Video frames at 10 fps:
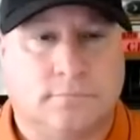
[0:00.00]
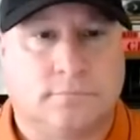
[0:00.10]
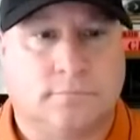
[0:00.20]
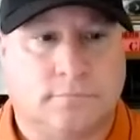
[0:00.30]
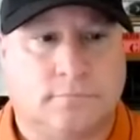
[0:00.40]

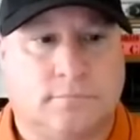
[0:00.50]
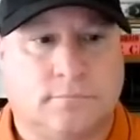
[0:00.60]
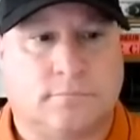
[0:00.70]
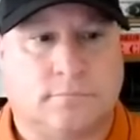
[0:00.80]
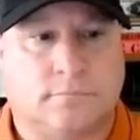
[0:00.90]

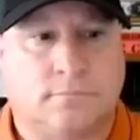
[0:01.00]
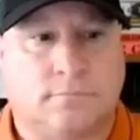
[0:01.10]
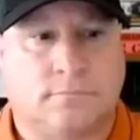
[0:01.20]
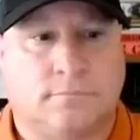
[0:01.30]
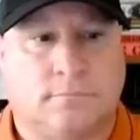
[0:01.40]

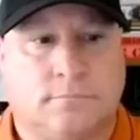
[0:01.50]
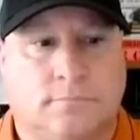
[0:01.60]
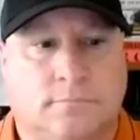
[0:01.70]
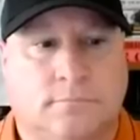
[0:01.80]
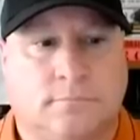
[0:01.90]

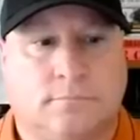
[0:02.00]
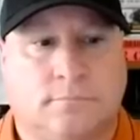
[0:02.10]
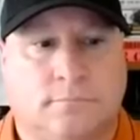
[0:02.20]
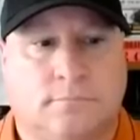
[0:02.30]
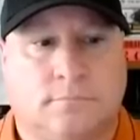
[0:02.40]

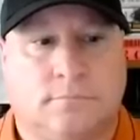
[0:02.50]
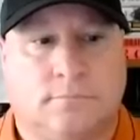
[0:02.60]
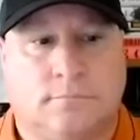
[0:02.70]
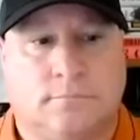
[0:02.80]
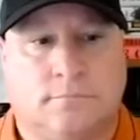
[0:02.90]

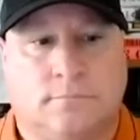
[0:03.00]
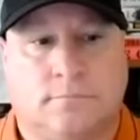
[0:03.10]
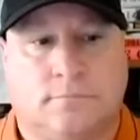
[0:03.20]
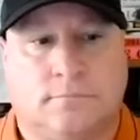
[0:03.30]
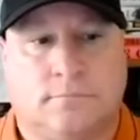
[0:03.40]

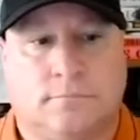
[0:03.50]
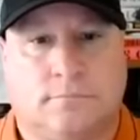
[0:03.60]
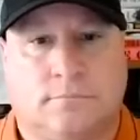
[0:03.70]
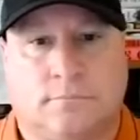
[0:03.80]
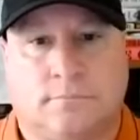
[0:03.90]

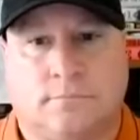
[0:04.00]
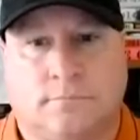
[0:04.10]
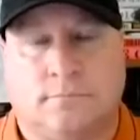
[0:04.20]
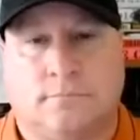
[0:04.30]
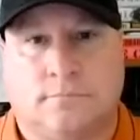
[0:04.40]

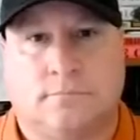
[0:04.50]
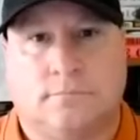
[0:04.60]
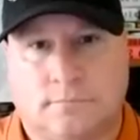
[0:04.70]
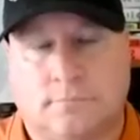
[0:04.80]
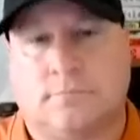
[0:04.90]

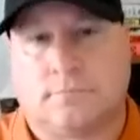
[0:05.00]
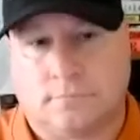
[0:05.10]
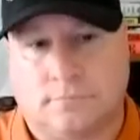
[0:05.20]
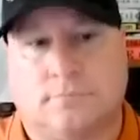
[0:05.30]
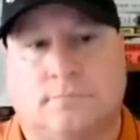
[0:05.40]

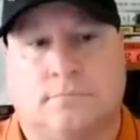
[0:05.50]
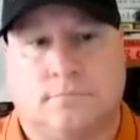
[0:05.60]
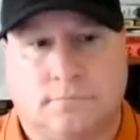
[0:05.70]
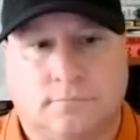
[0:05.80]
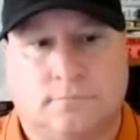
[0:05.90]

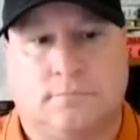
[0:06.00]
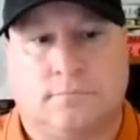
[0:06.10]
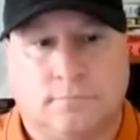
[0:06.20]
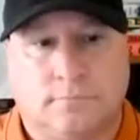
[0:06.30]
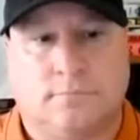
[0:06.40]

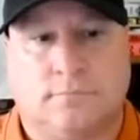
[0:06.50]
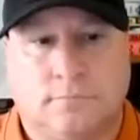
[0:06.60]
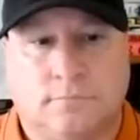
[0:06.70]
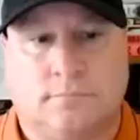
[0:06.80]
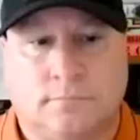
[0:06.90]

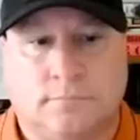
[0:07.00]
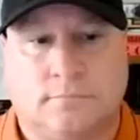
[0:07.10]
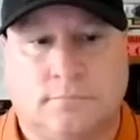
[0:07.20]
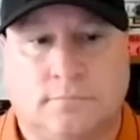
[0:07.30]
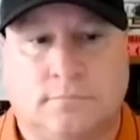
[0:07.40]

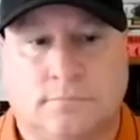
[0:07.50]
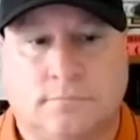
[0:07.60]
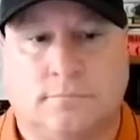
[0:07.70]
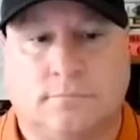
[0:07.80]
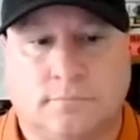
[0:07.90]
(silent)